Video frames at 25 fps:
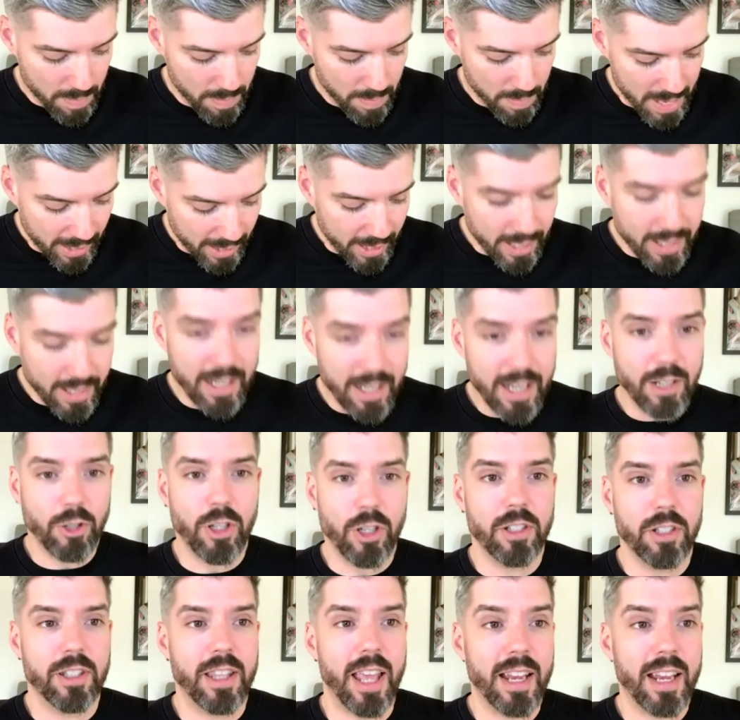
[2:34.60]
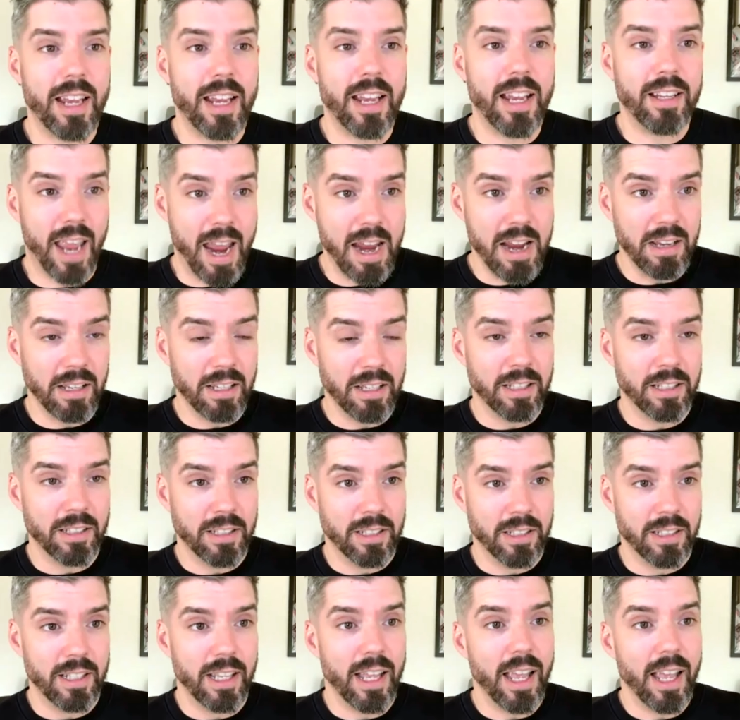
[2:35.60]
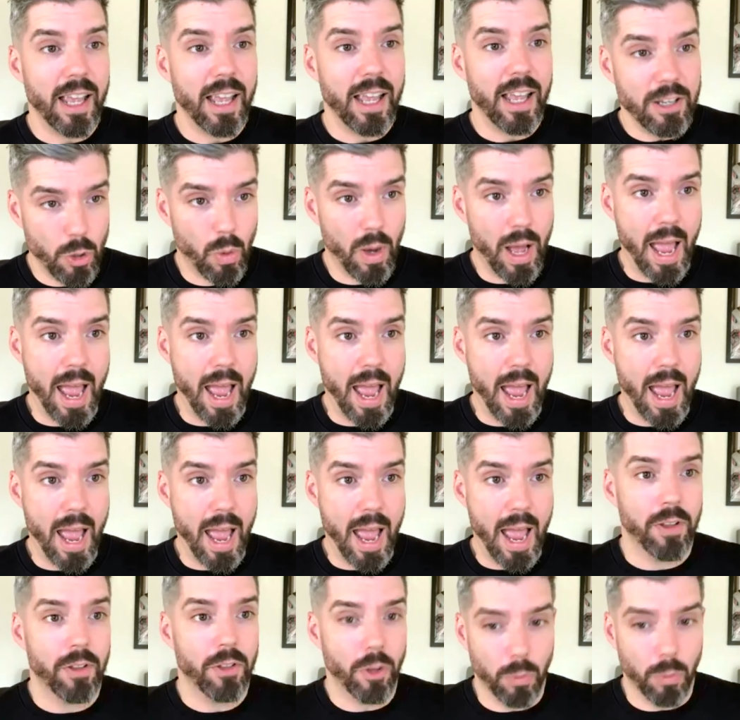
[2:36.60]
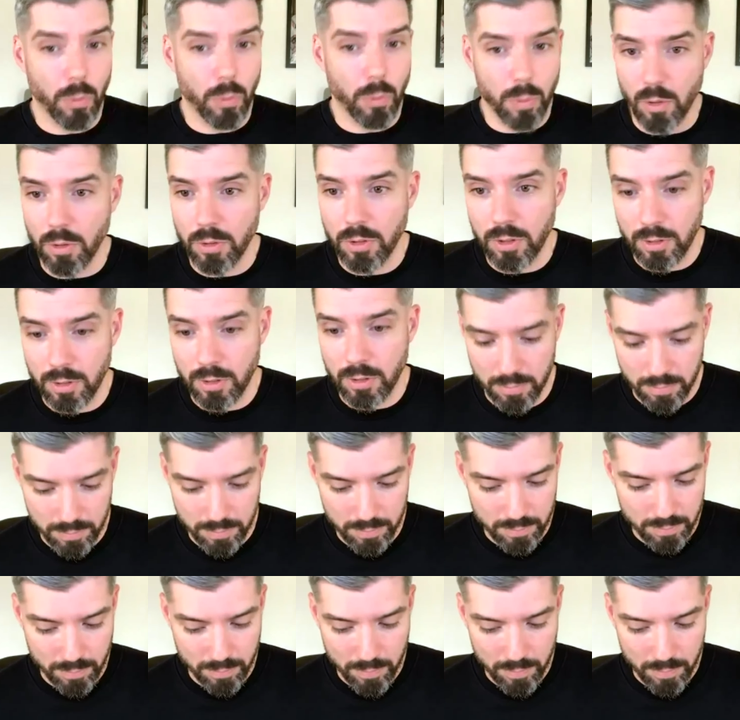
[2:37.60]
Meet the conditions they say, and you'll have the results.